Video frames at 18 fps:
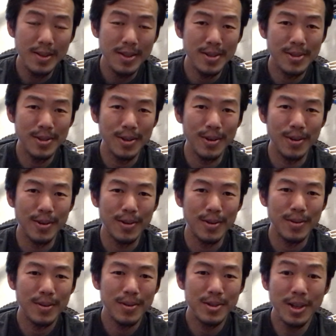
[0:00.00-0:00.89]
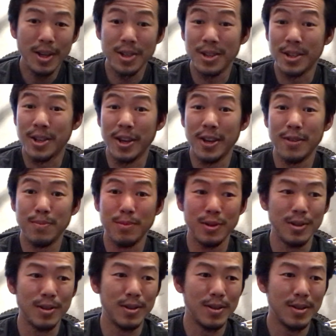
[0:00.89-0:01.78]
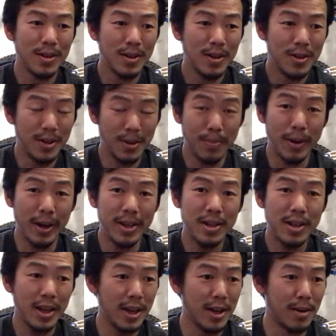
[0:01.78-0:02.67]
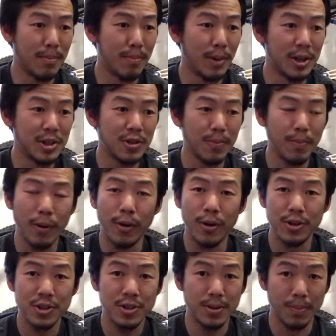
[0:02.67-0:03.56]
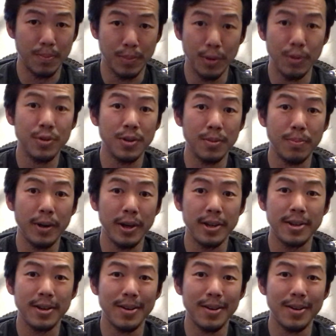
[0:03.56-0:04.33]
So yeah, he gave me a bike and a bunch of parts to build the bike